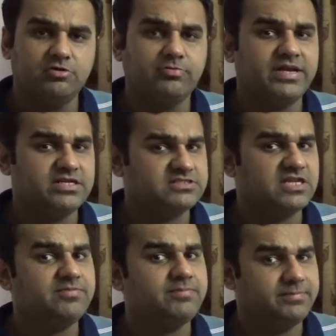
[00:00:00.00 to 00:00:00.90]
to manage
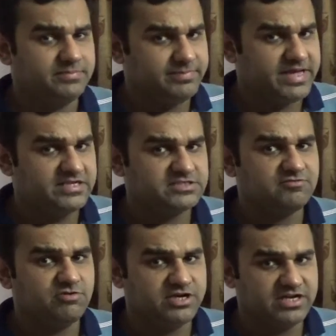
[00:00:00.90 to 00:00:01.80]
the
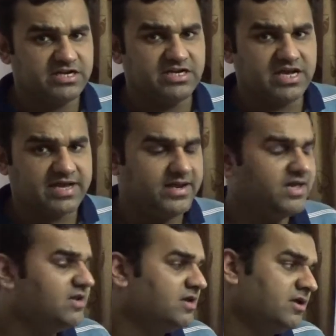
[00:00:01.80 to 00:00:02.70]
volatility in INR.